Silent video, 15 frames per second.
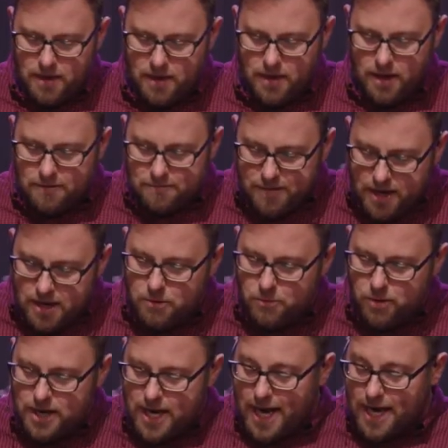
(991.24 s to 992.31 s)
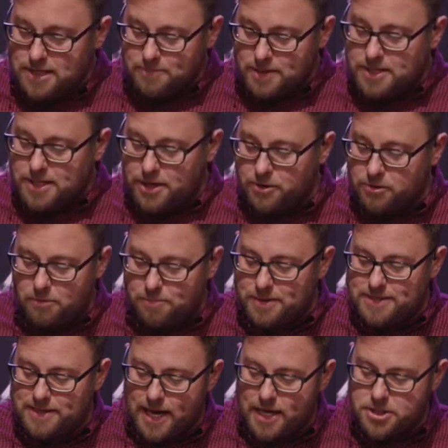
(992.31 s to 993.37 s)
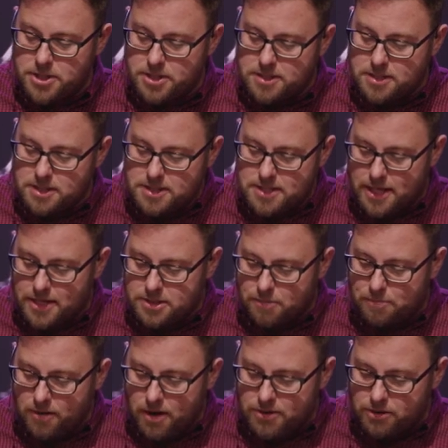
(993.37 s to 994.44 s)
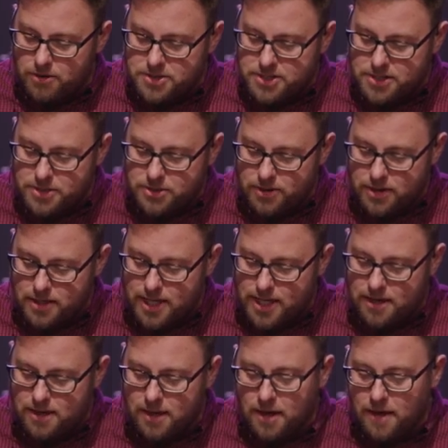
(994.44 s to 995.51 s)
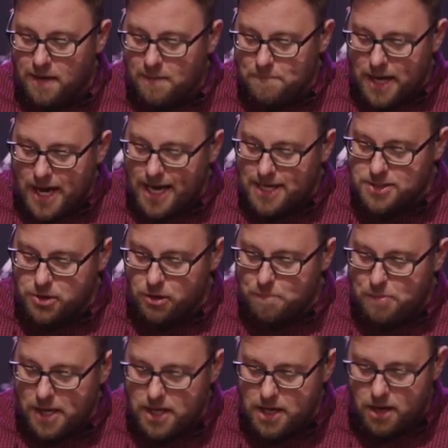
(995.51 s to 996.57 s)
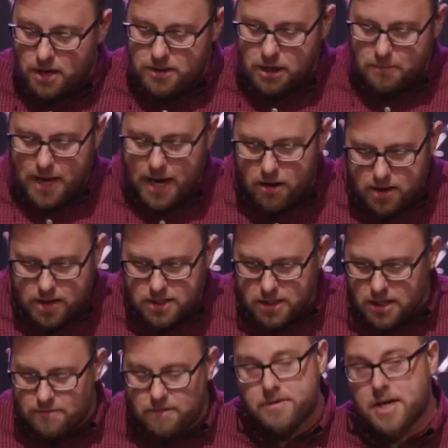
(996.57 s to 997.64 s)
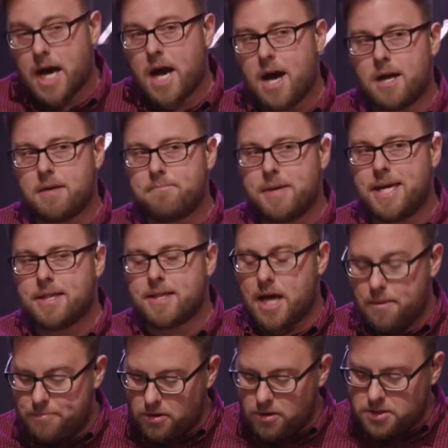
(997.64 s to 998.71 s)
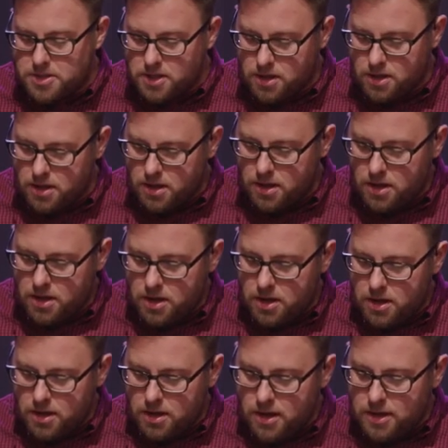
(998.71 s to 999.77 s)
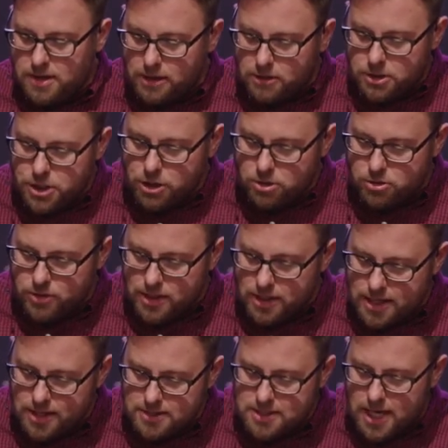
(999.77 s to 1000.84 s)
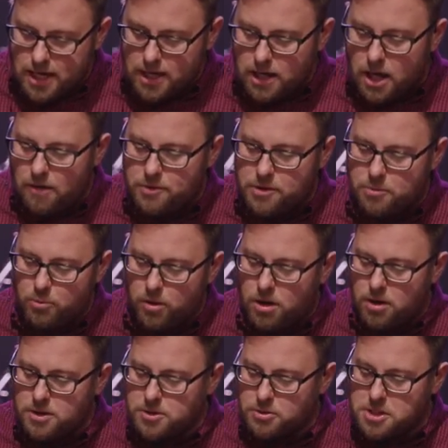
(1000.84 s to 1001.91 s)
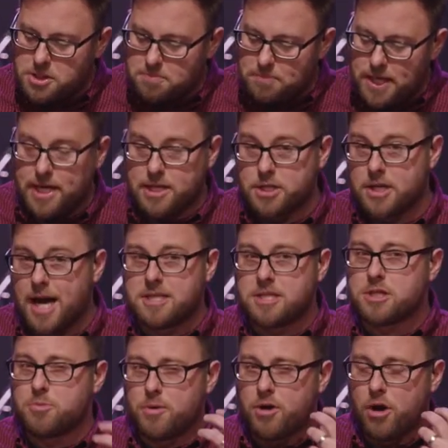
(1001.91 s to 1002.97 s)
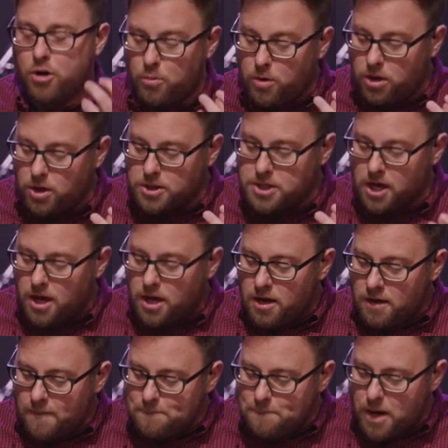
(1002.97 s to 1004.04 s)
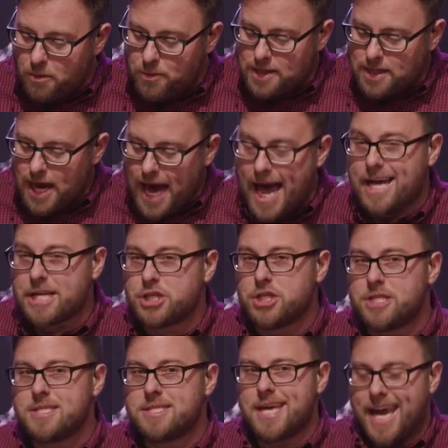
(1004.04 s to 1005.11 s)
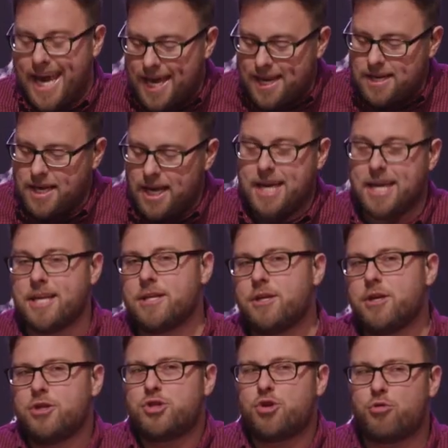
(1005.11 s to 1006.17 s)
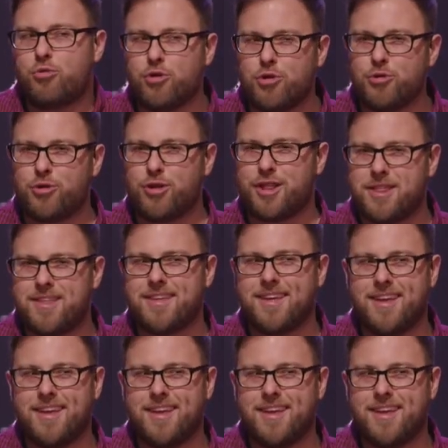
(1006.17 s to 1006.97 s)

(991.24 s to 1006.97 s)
If anyone has material possessions and sees a brother or sister in need but has no pity on them, how can the love of God be in that person? Dear children, let us not love with words or speech, not just with our words, but with actions and in truth.